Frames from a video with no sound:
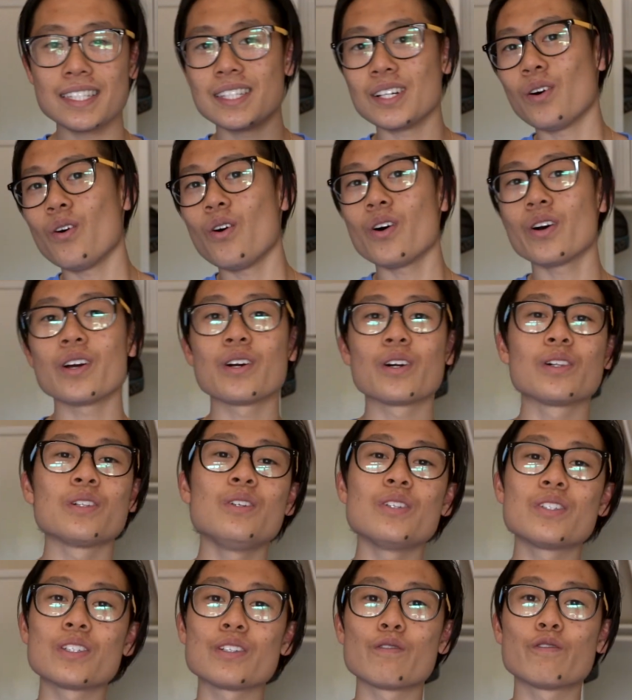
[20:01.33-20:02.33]
the whole
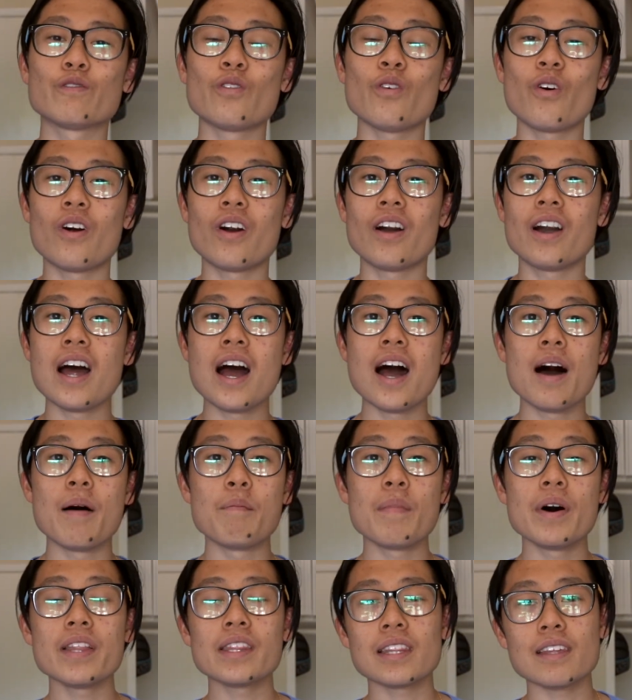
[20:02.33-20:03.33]
conclusion for
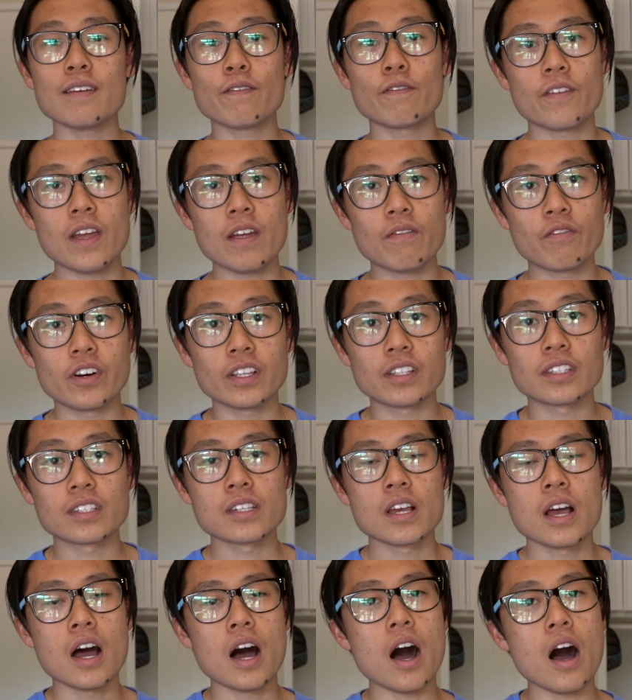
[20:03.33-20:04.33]
monthly
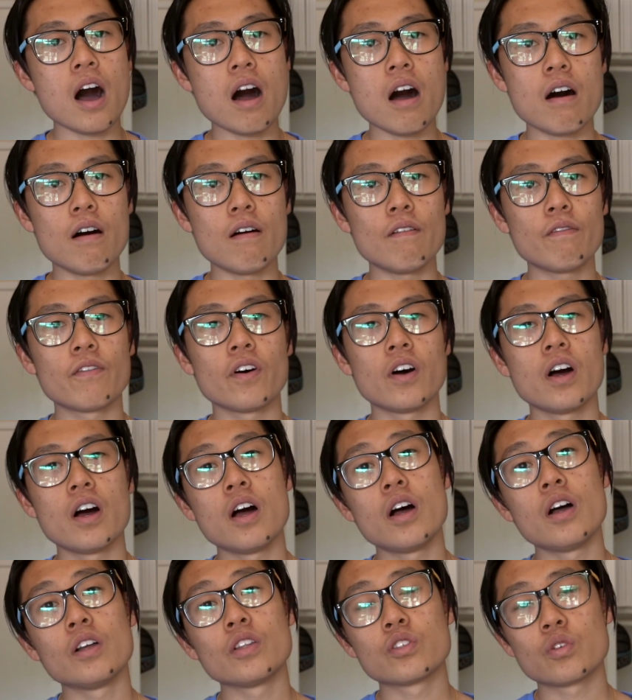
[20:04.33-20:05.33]
favorites of
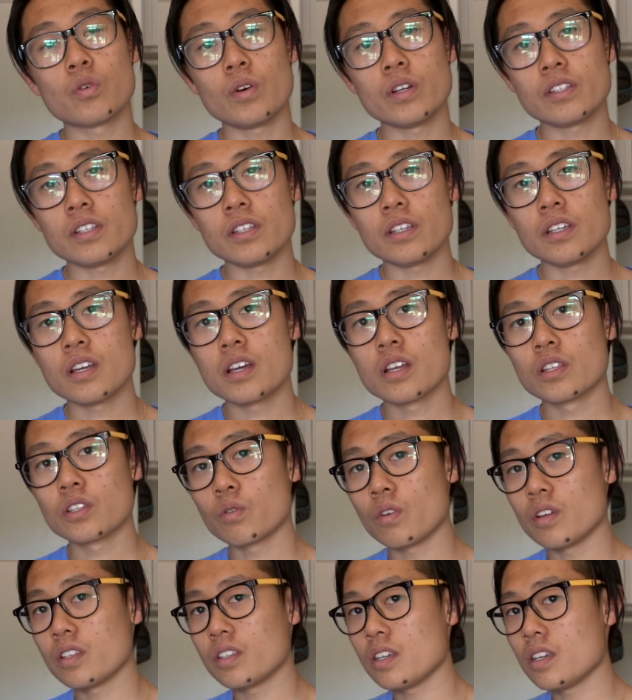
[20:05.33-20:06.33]

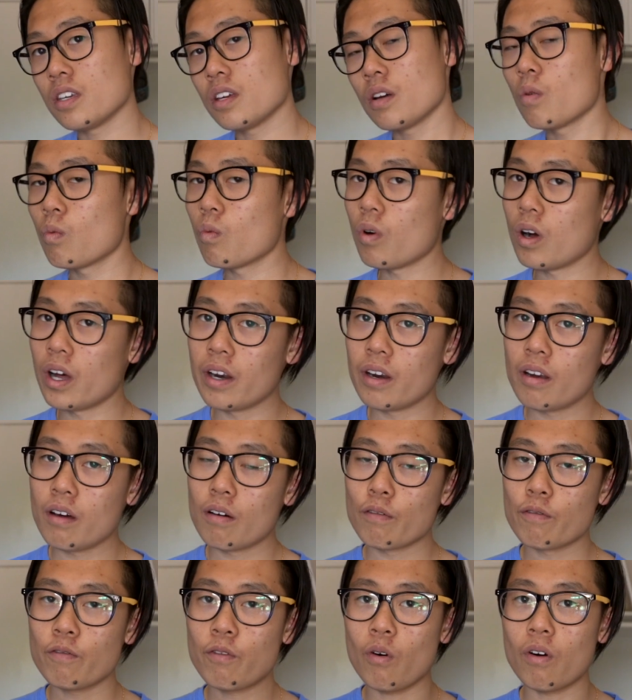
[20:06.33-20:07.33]
2021
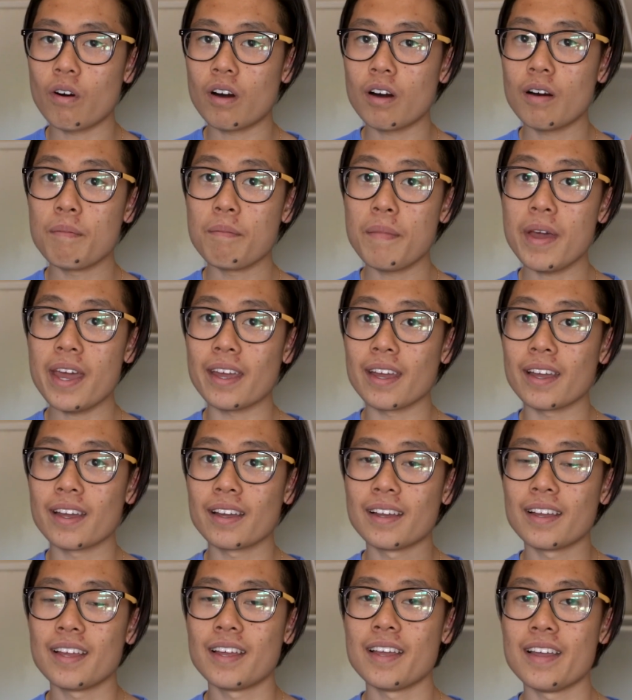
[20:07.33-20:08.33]
for May.
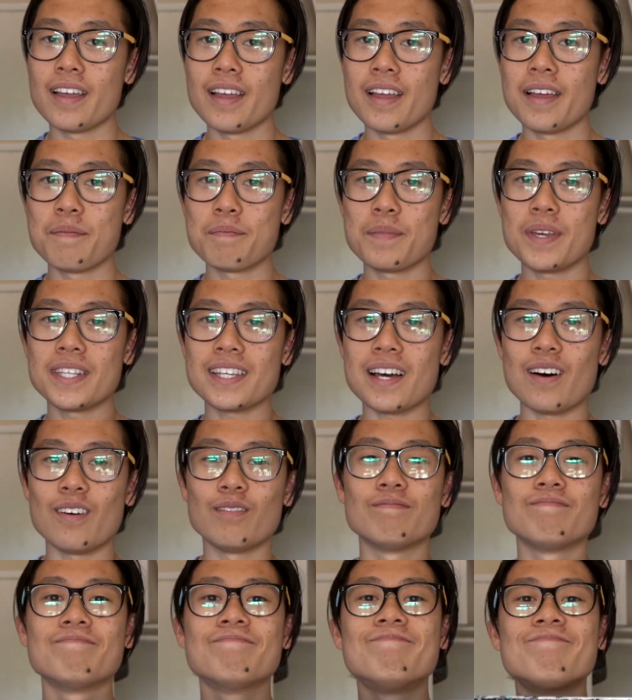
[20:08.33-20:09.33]
Peace out.